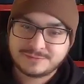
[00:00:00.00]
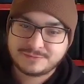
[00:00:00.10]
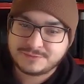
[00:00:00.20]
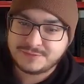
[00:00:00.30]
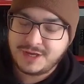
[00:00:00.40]

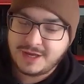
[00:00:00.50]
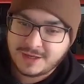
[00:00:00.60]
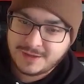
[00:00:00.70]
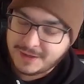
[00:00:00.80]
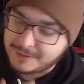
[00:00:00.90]
yeah,
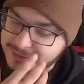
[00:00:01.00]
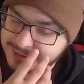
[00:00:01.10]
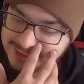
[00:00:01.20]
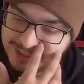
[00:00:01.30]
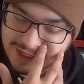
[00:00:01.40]
I was gonna
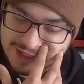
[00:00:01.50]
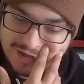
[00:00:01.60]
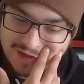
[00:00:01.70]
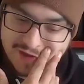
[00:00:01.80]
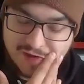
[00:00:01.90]
say
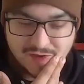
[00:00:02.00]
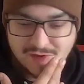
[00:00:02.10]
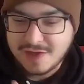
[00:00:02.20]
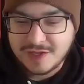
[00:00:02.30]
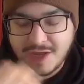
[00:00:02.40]
that
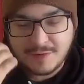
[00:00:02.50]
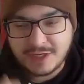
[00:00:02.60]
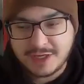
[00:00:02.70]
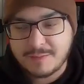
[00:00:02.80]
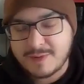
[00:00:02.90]
yeah, when he
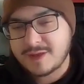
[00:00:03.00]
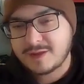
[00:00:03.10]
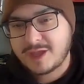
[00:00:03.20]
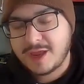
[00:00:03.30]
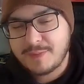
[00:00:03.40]
came
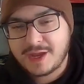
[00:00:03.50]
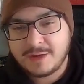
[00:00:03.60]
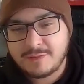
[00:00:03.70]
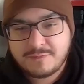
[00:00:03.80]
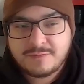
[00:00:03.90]
back
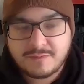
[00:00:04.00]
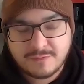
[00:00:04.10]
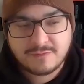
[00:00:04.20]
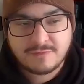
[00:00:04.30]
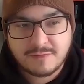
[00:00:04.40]
up
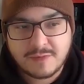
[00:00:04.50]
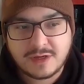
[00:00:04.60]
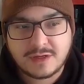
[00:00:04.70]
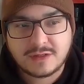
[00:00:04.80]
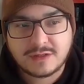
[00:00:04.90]
from
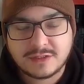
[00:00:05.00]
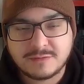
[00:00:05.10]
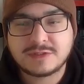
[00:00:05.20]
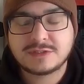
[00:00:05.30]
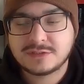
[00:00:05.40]

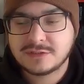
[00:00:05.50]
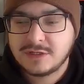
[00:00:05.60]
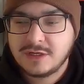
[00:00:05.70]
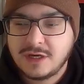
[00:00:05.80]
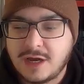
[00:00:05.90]
Timmins,
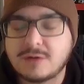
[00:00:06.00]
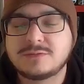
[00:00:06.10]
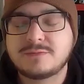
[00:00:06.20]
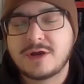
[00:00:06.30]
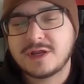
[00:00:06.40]
I
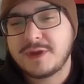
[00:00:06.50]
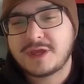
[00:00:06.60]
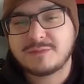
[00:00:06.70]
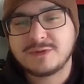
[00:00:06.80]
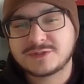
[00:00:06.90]
was already
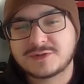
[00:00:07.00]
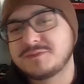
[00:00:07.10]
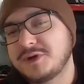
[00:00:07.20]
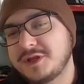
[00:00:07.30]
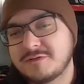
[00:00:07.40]
making music with
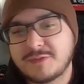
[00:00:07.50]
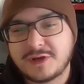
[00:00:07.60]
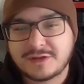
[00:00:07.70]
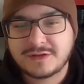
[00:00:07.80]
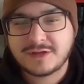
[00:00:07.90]
a buddy of
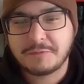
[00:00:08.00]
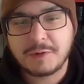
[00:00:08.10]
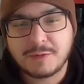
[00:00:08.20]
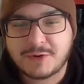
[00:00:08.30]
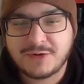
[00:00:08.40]
mine, and
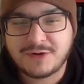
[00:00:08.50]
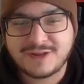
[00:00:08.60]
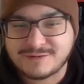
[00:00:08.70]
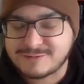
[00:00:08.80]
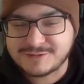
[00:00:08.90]
we were
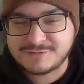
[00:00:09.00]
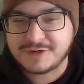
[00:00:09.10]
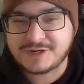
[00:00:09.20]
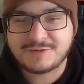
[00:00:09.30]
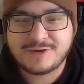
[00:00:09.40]
recording. We're just
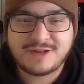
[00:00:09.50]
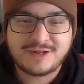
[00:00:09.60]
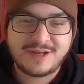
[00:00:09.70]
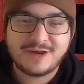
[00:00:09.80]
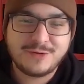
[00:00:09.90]
fucking around
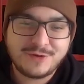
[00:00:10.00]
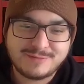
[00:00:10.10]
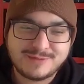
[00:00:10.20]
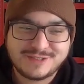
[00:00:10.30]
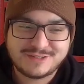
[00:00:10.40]
on a
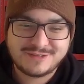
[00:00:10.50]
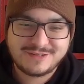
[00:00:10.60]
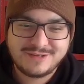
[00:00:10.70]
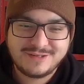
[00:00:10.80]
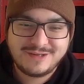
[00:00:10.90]
karaoke machine.
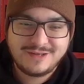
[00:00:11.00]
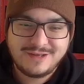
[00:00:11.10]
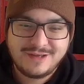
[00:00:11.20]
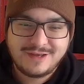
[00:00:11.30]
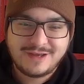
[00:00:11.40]

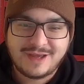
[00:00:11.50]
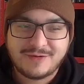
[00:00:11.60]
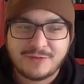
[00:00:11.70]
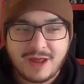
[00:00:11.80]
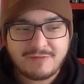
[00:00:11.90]

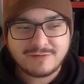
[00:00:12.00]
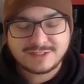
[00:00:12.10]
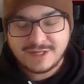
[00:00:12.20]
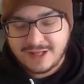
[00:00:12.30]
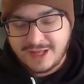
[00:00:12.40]
And when I
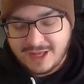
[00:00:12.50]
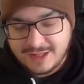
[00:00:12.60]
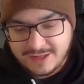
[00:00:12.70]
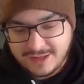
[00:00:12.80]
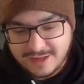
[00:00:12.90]
first started, I
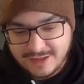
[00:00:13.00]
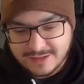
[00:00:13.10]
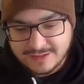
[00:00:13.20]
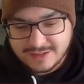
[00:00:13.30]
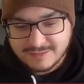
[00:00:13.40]
had
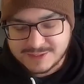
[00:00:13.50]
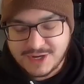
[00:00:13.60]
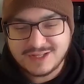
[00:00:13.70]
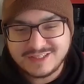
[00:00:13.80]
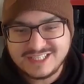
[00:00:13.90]
it was
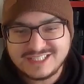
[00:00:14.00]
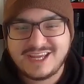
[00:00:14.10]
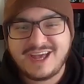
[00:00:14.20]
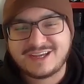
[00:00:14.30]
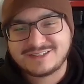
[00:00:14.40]
called a
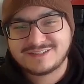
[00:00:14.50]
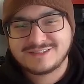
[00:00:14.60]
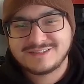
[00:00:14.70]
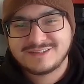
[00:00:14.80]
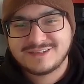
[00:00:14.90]
DJ
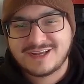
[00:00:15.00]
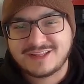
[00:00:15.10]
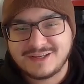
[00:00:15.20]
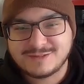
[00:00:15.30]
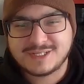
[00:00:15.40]
X. I
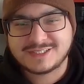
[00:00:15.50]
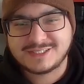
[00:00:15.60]
think it was like